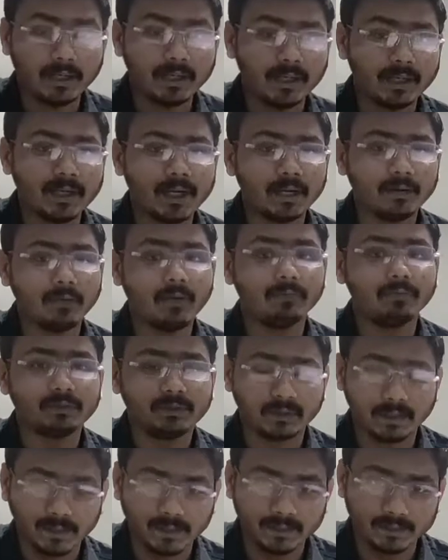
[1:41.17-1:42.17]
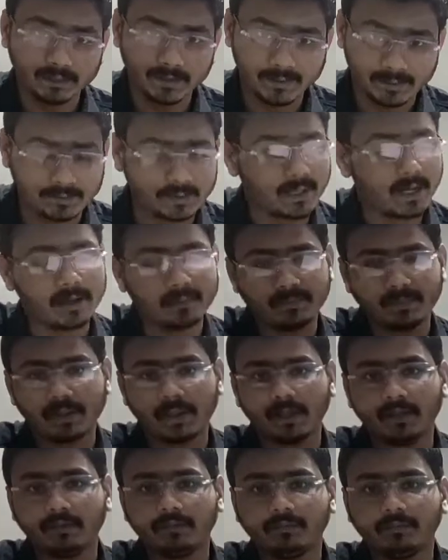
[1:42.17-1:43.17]
Internet of Things
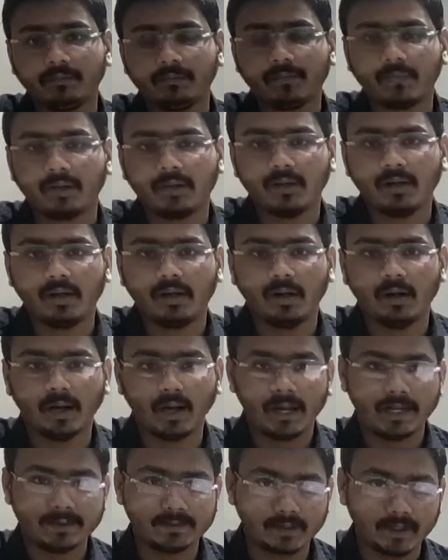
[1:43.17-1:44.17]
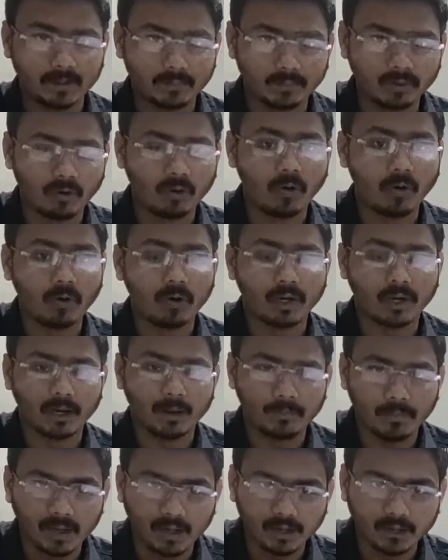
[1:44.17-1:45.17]
describes that assembled
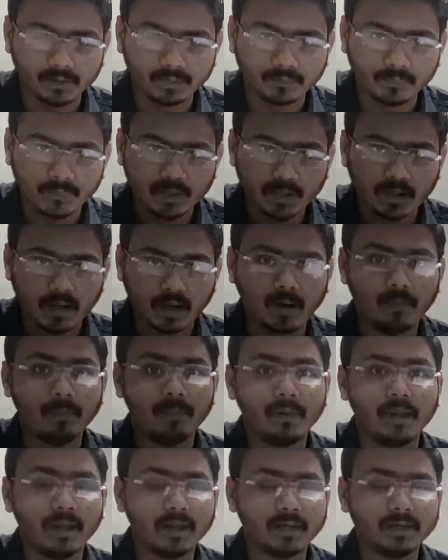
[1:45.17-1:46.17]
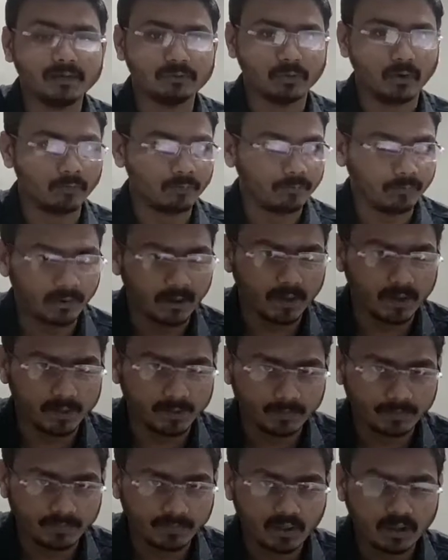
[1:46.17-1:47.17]
or embedded many
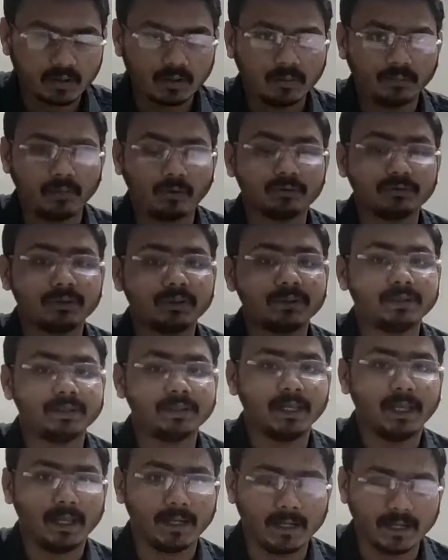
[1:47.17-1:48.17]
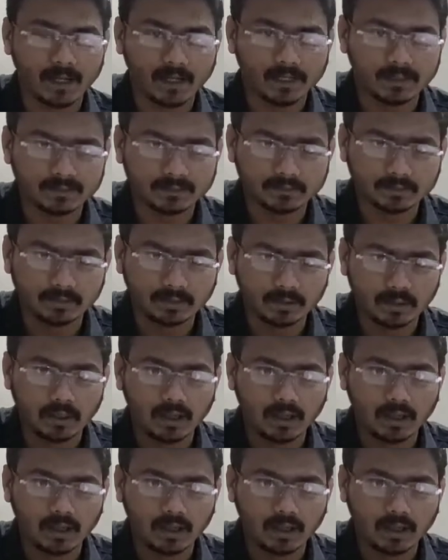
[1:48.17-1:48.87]
software, processing areas,